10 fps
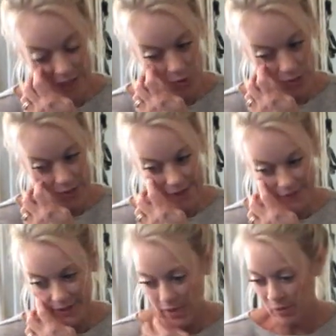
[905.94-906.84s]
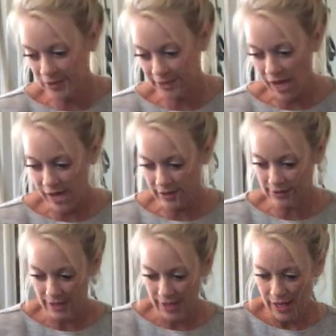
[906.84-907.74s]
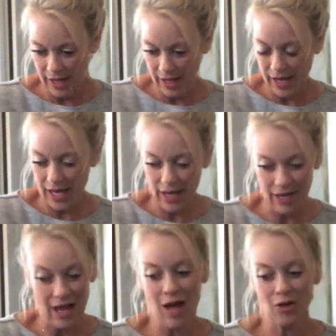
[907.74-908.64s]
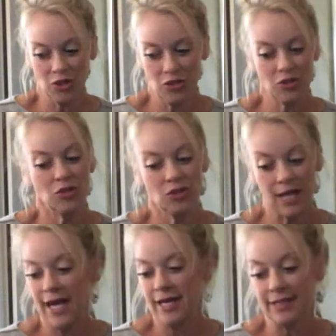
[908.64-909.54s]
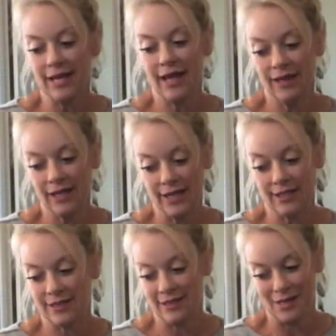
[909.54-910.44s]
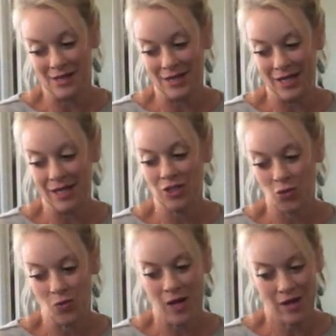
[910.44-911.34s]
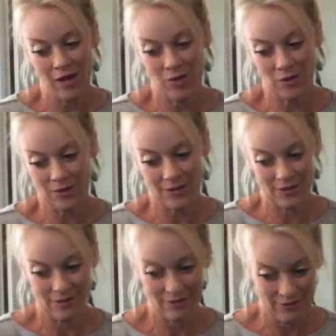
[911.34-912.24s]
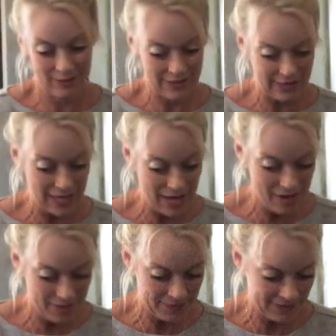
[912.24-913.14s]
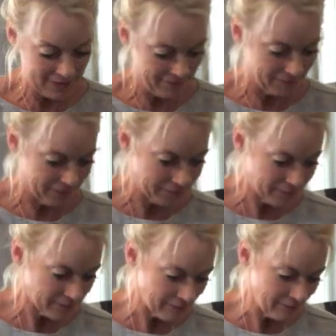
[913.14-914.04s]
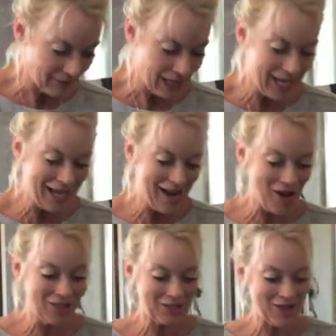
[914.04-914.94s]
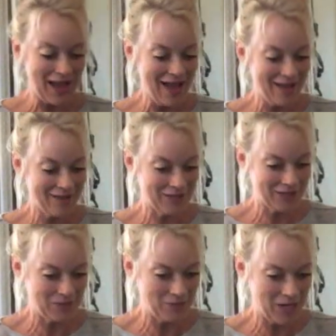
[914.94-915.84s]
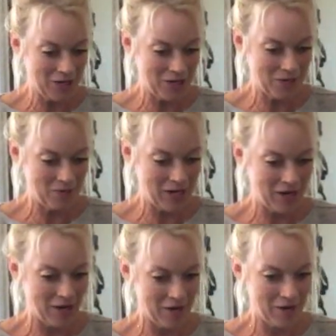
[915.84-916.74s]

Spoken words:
double buffs, double socks. And I'll do 2 days at least in each one of those setups. And I also have a spare pair